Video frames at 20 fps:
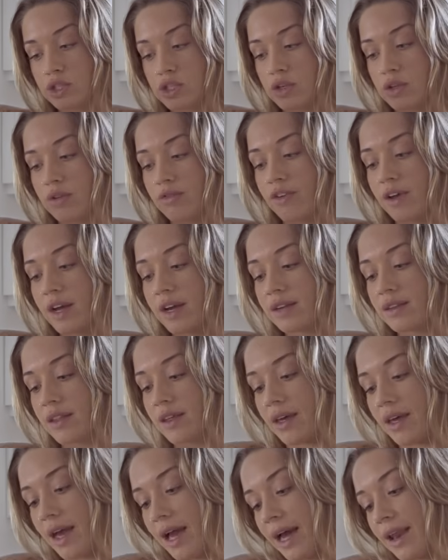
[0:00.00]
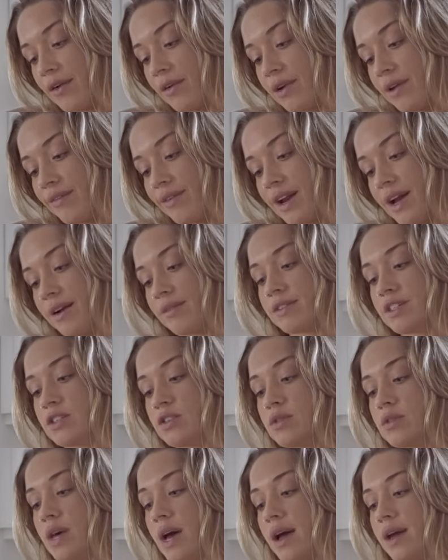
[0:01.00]
So the fact that I don't even have to
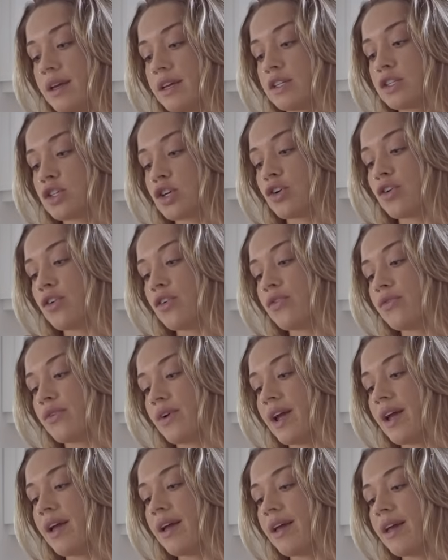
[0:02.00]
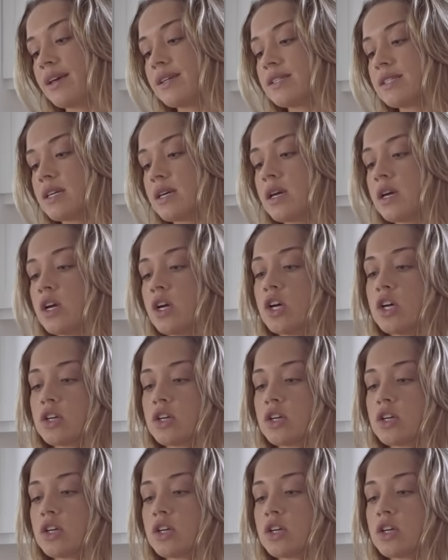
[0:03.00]
do that is crazy.